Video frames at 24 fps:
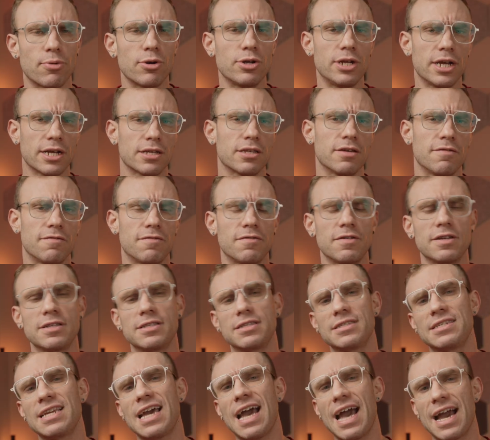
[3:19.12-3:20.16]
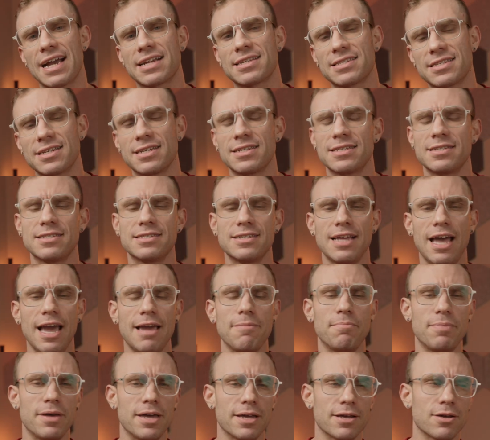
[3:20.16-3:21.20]
predictive text
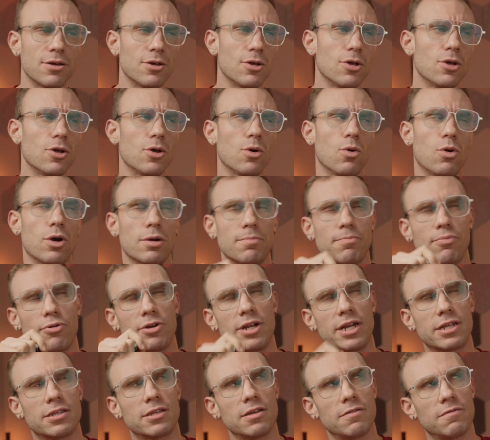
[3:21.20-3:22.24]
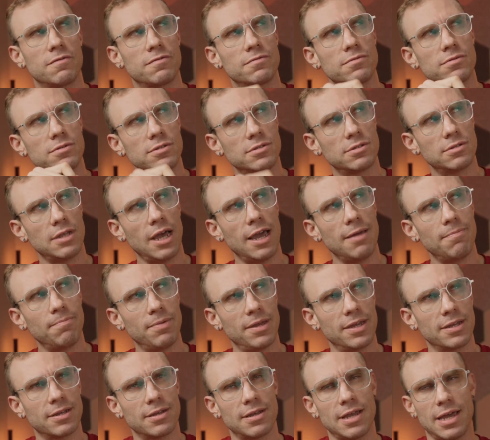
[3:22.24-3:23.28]
typing or predictive
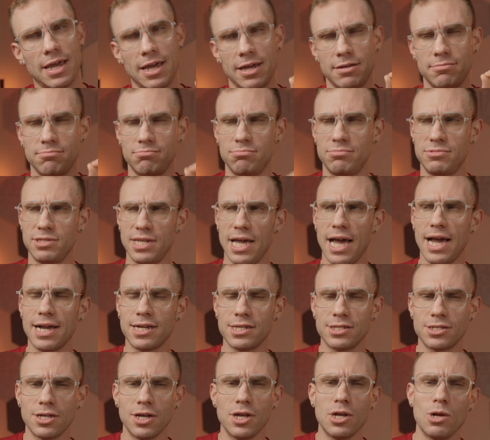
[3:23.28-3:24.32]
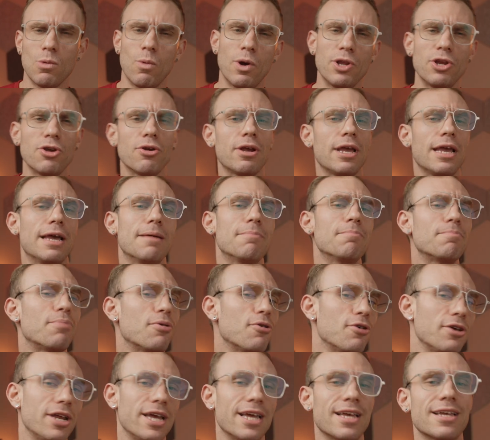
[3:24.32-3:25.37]
typing, and text when you're
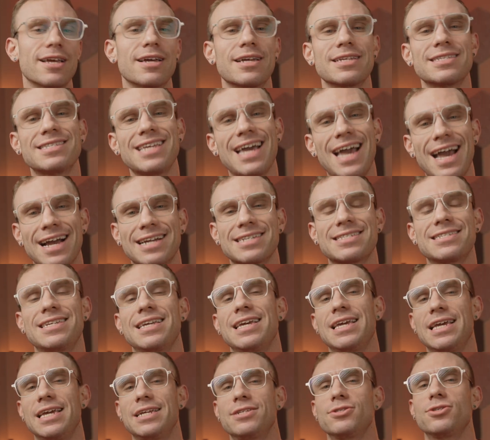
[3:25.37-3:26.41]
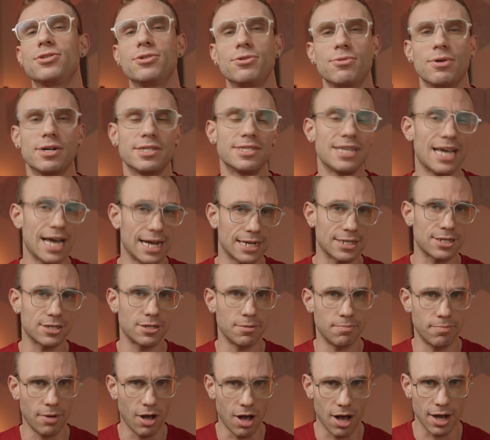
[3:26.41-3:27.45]
inputting text into a
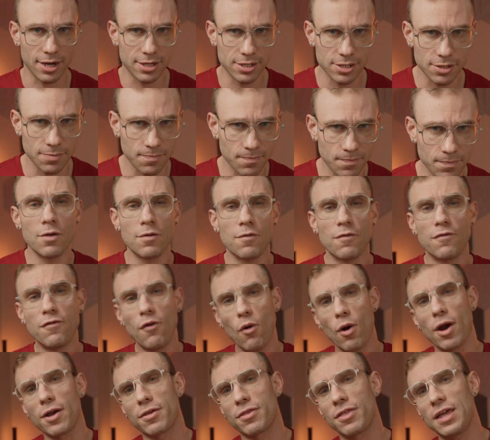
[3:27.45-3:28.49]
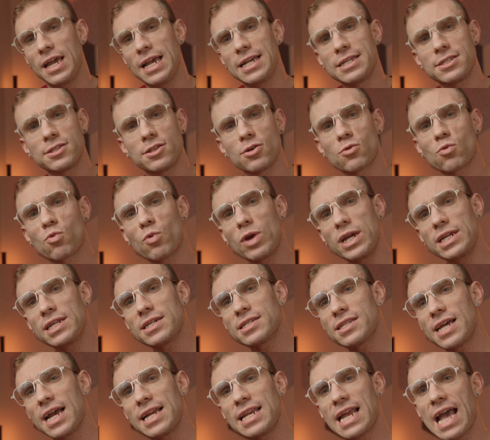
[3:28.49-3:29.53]
text box. Fourth is the
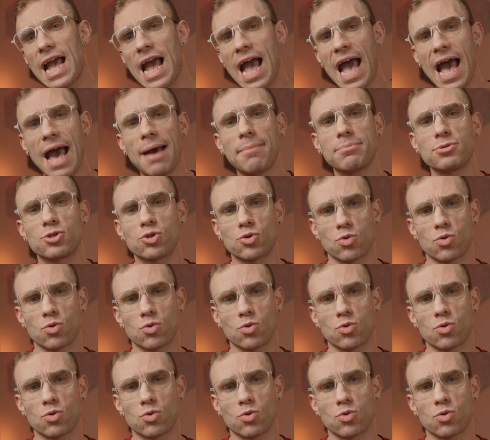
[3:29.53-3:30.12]
redesigned app